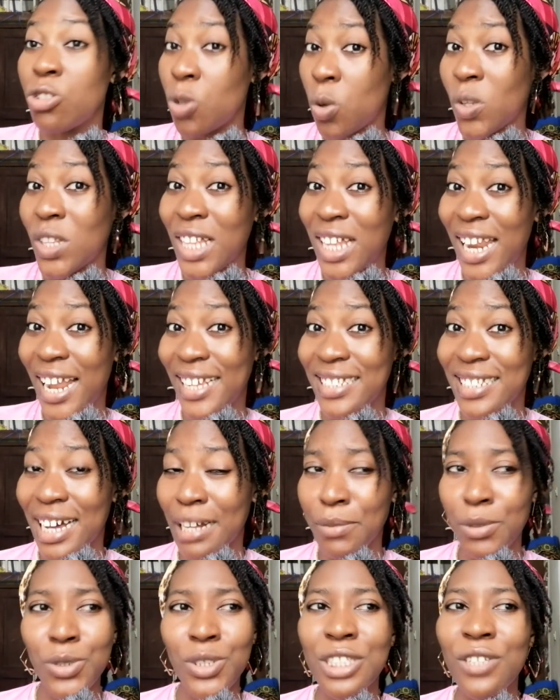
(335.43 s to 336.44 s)
daughter like
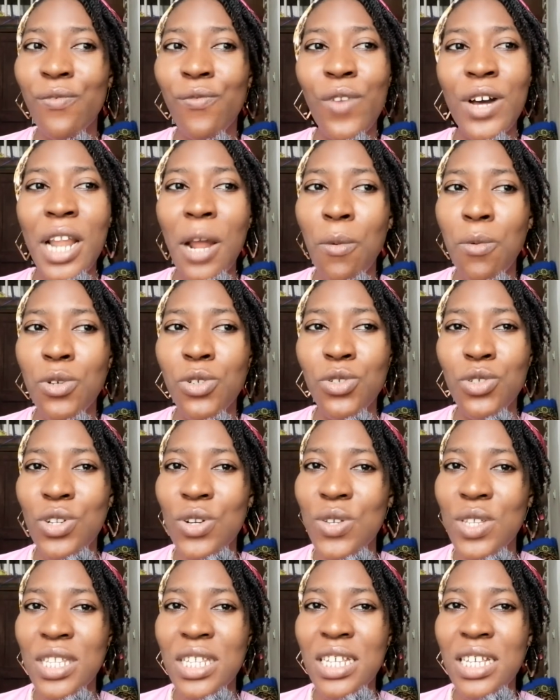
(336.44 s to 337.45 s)
that, because the father was
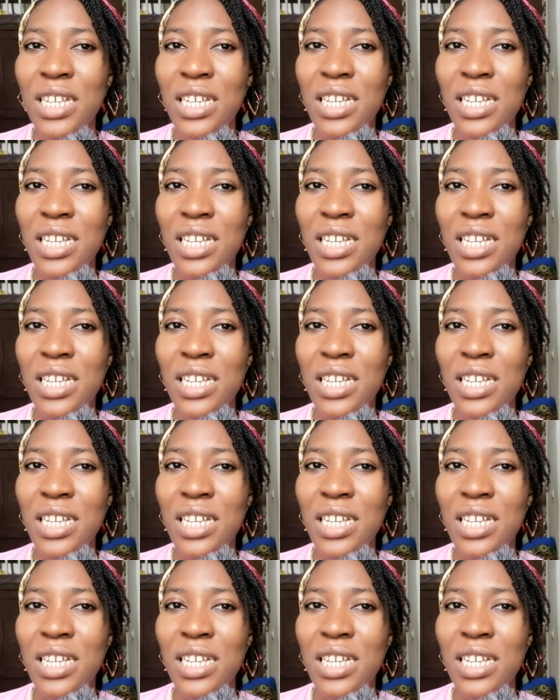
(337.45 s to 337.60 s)
just,